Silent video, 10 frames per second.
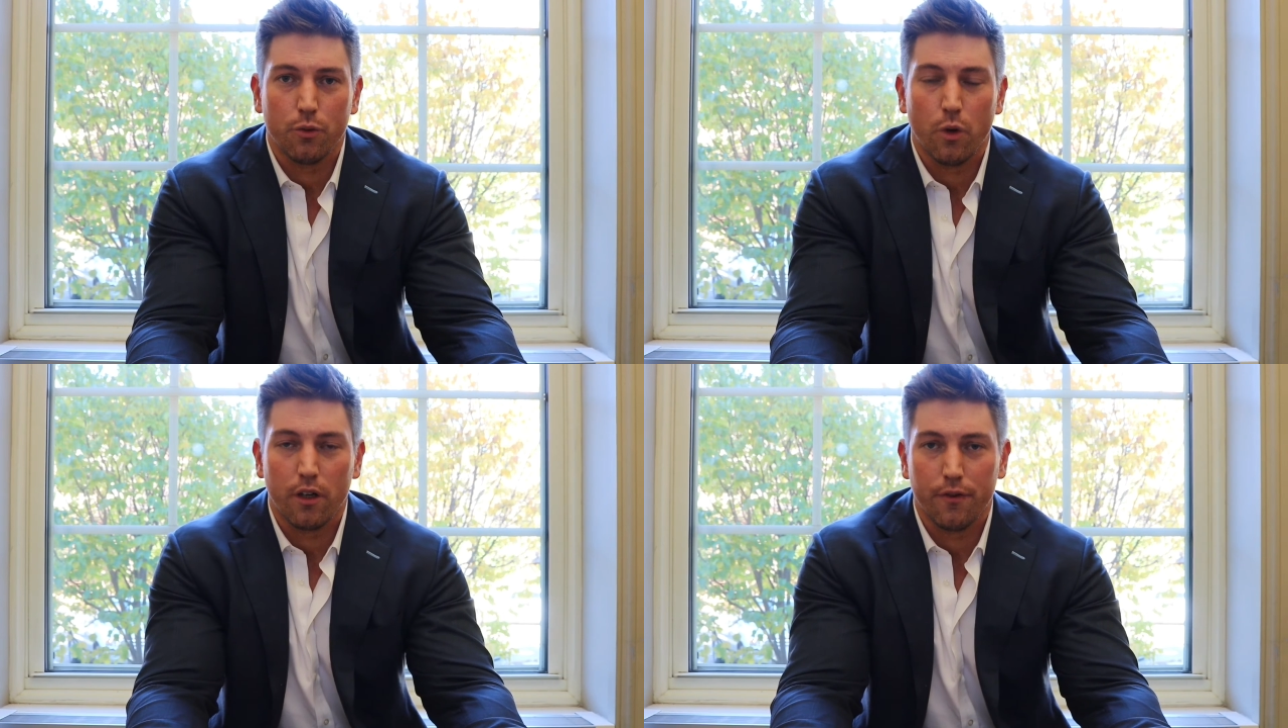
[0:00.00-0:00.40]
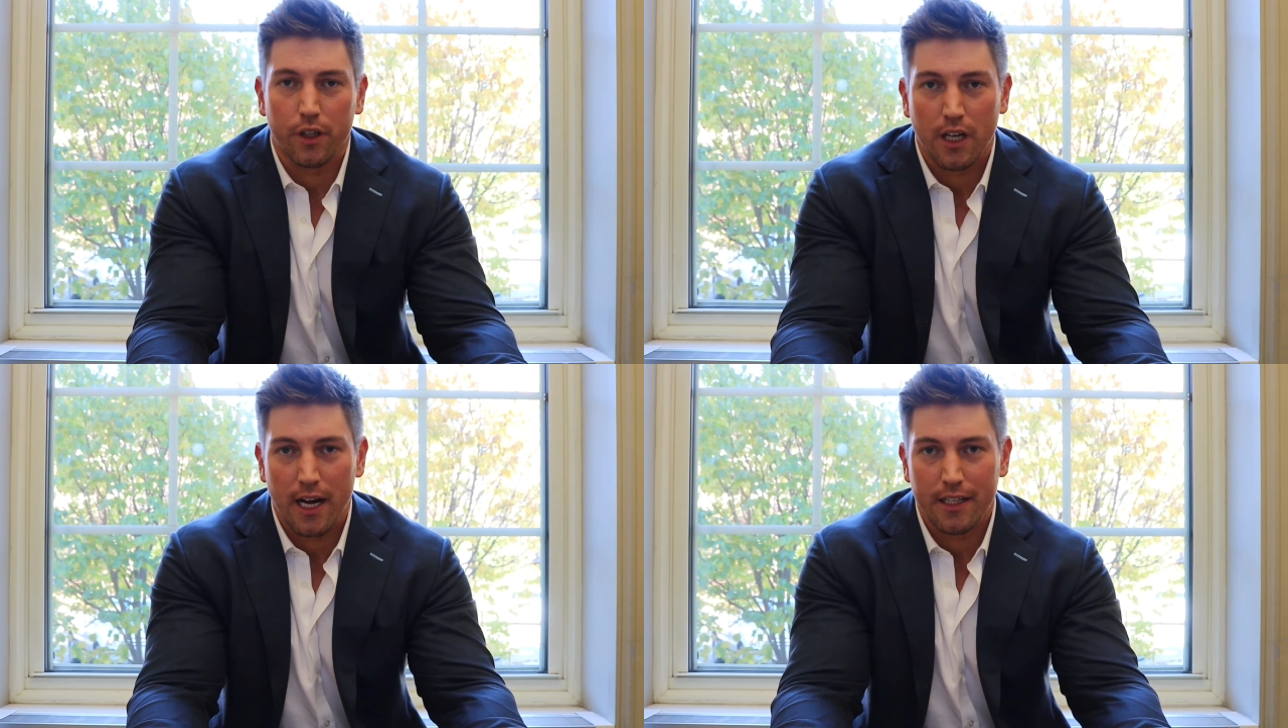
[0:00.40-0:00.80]
one of your
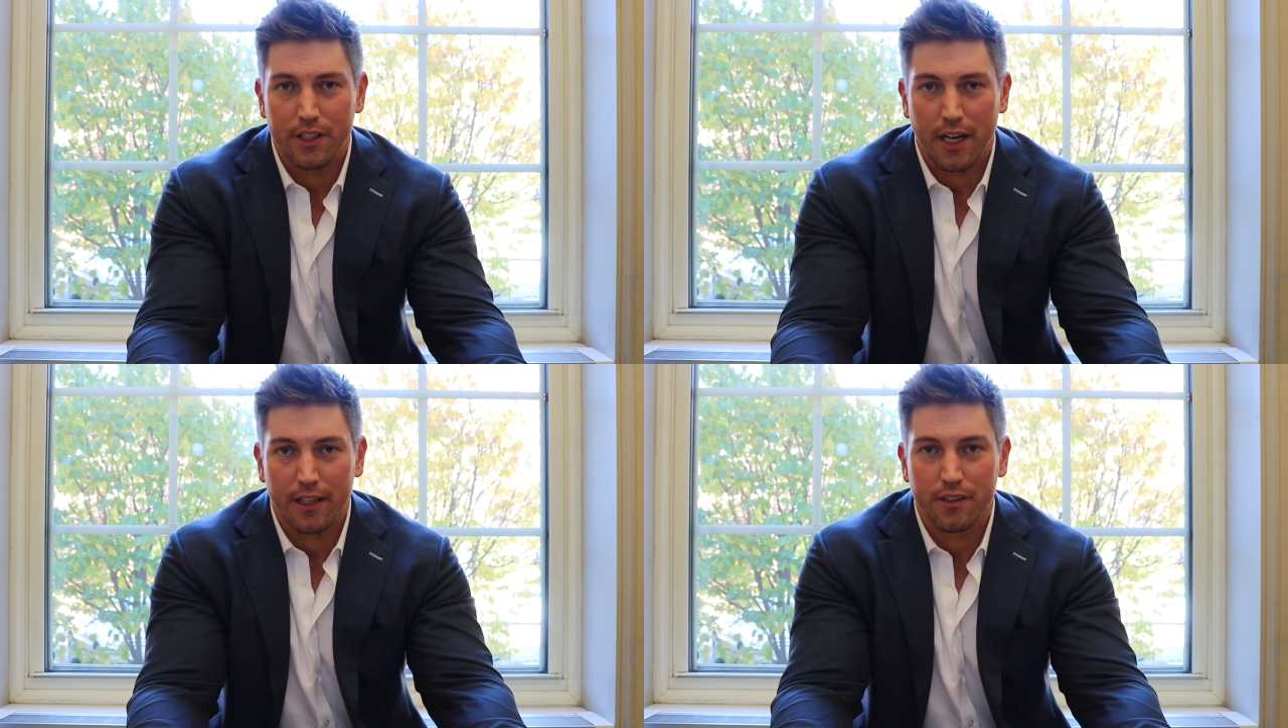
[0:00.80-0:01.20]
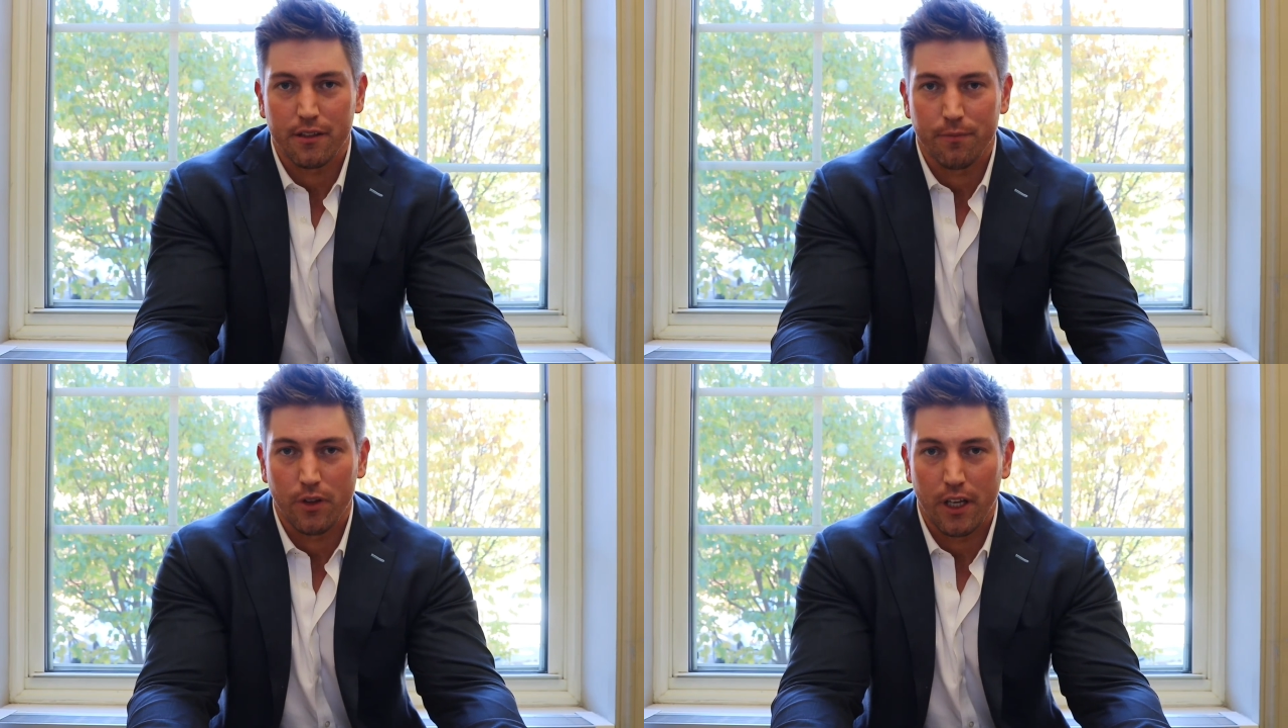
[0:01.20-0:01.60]

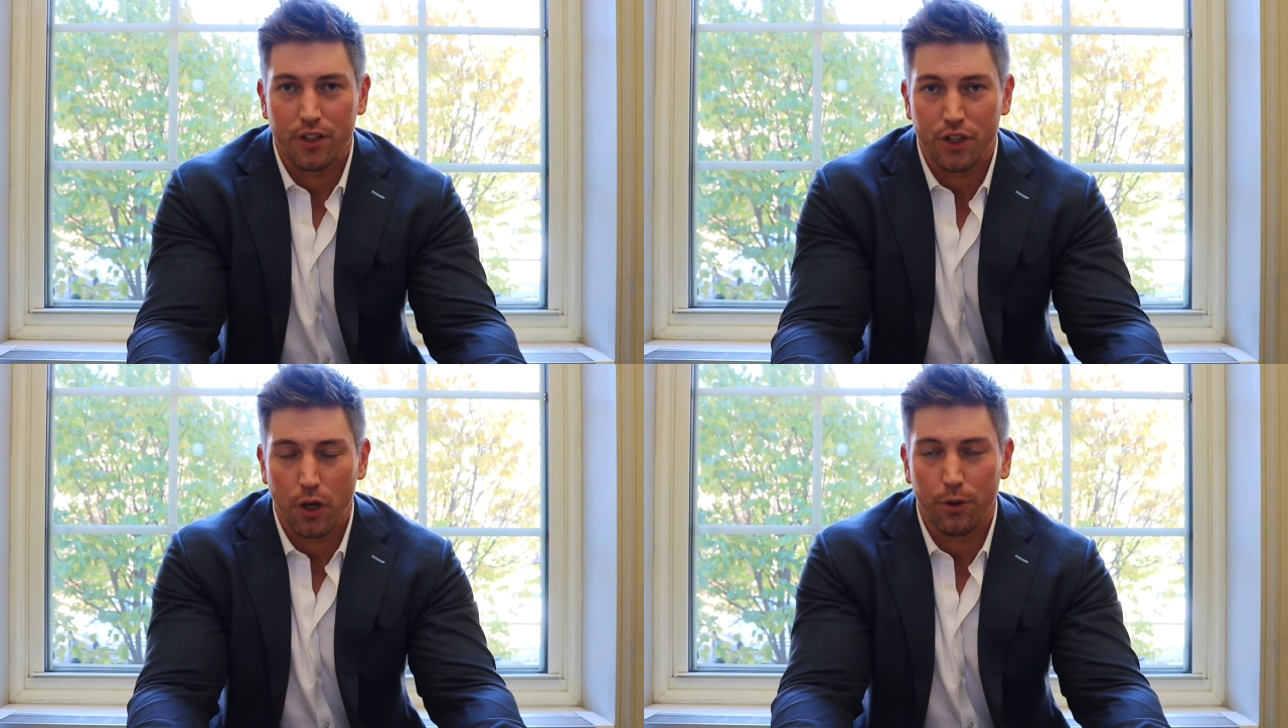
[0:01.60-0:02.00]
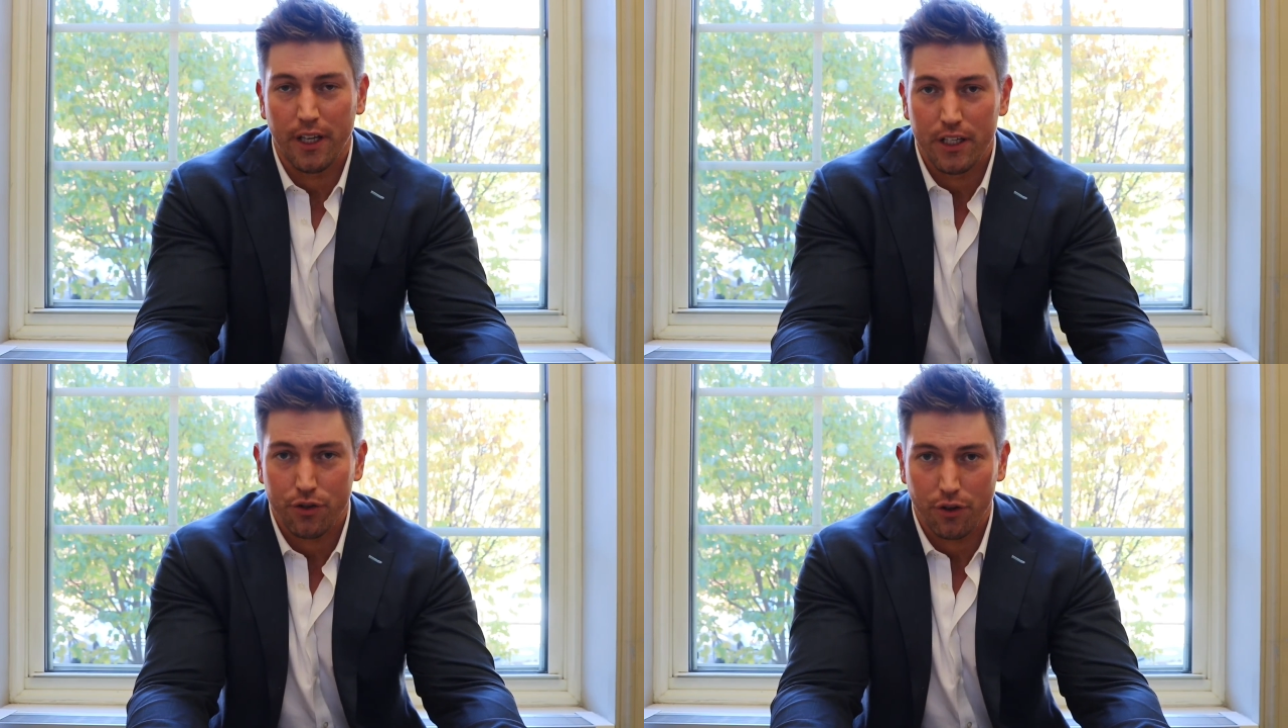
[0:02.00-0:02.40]
contacts that's
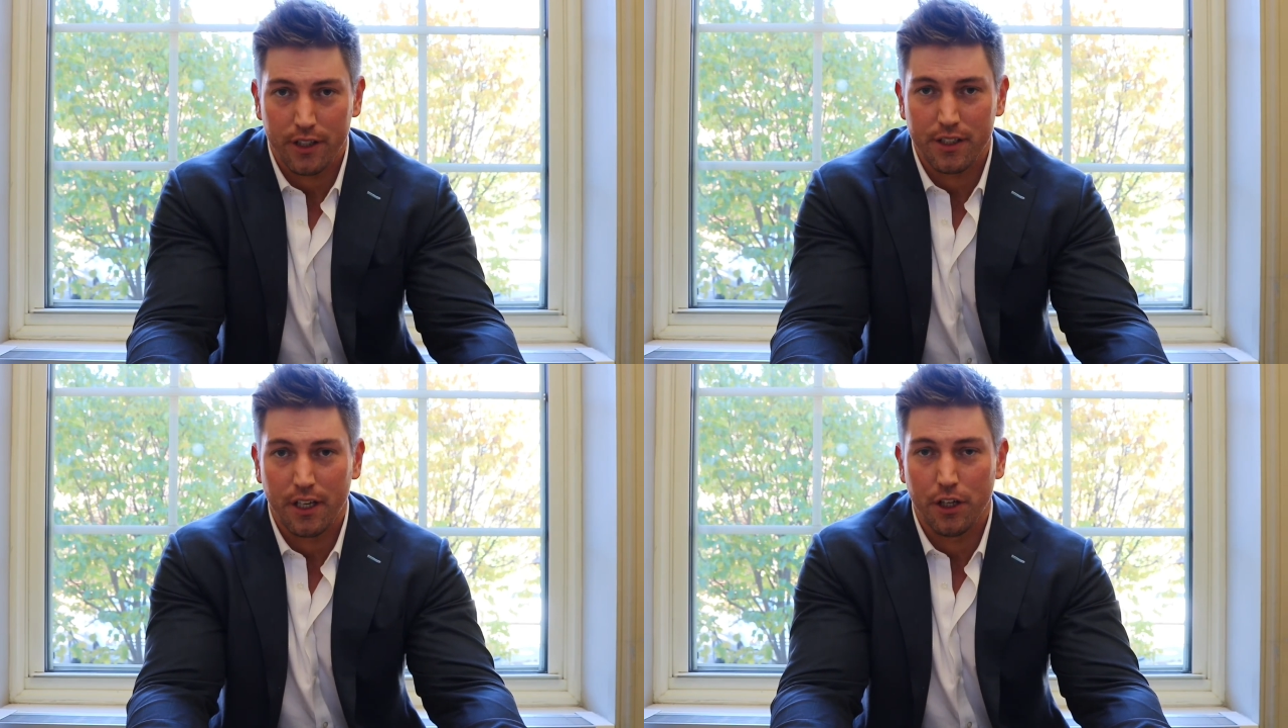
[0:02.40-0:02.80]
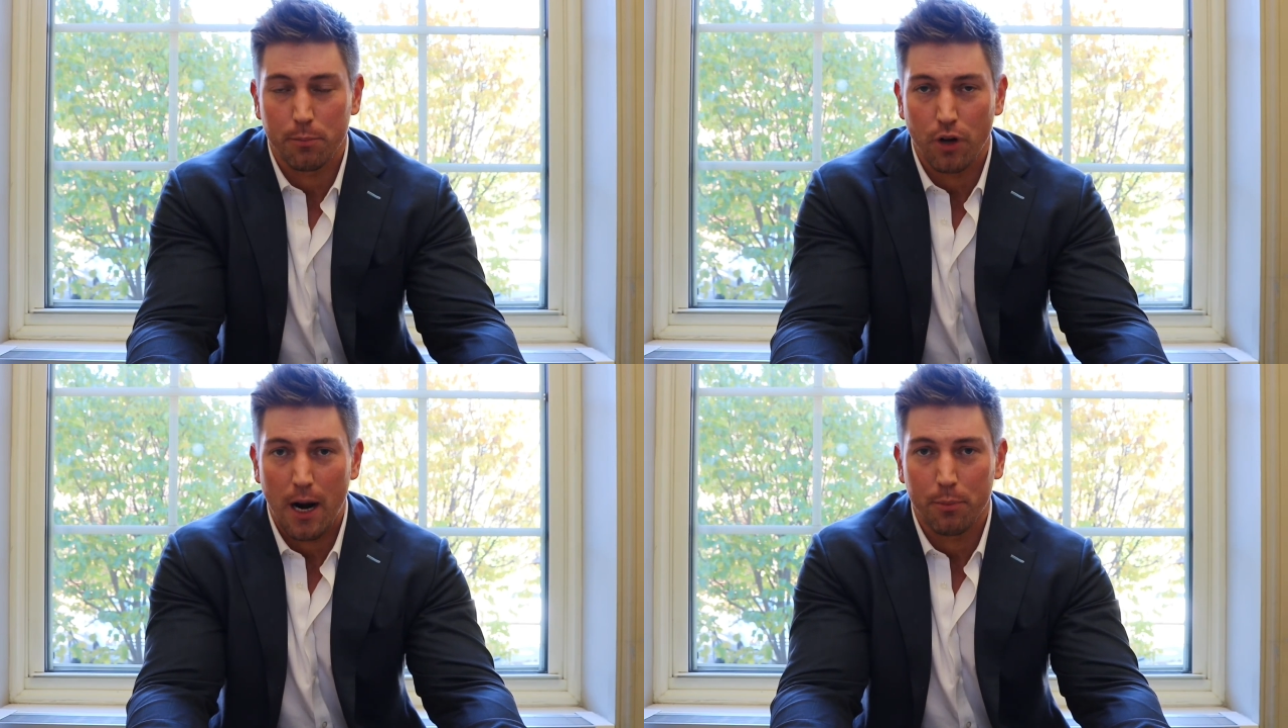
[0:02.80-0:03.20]
shown interest in your
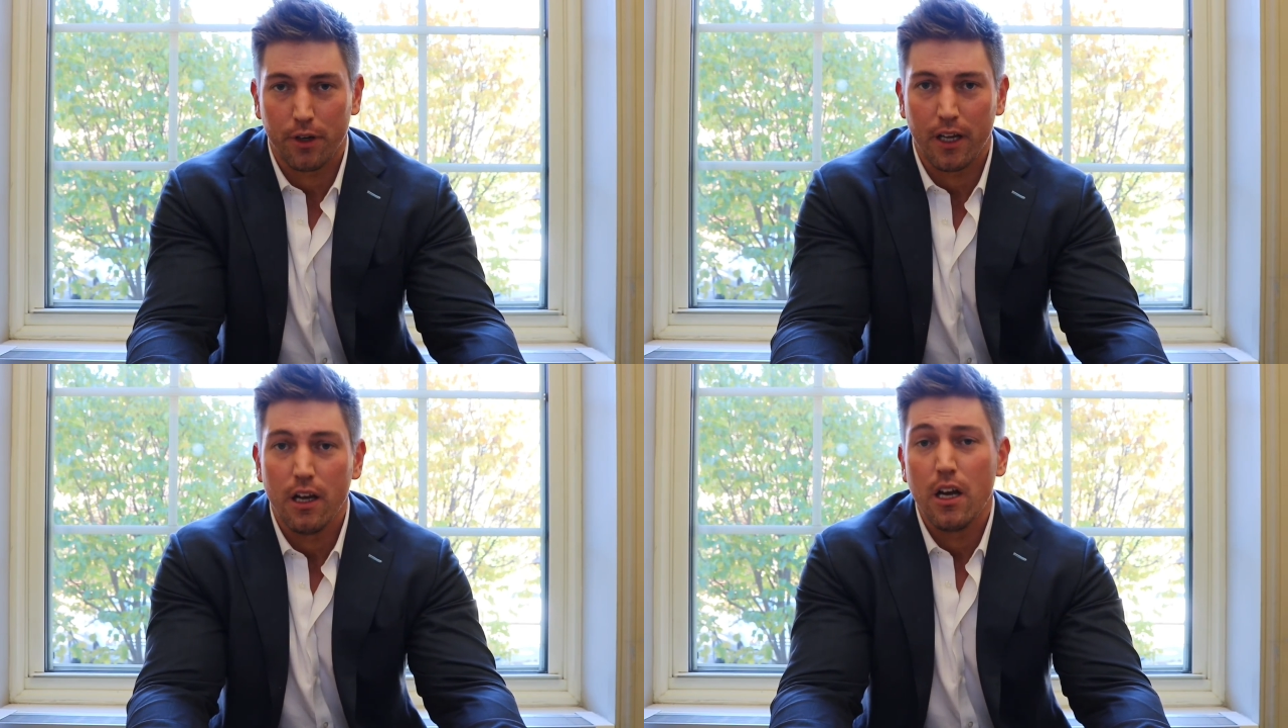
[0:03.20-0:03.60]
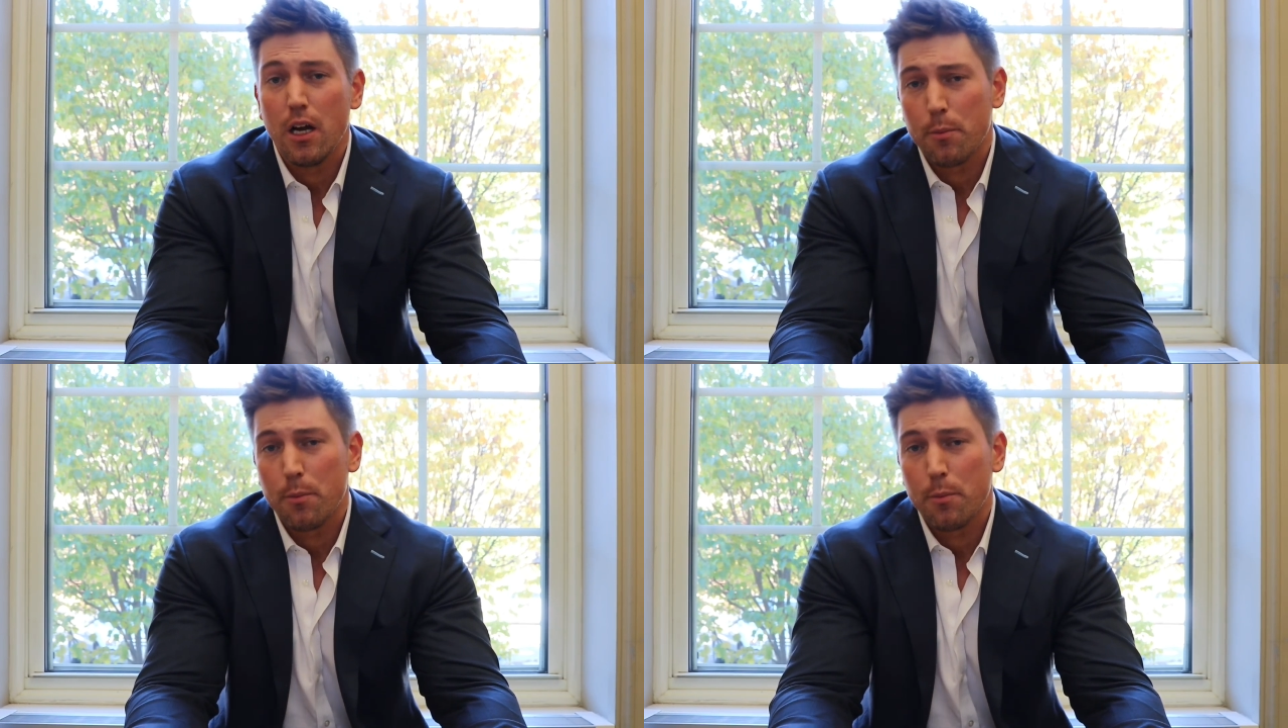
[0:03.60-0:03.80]
property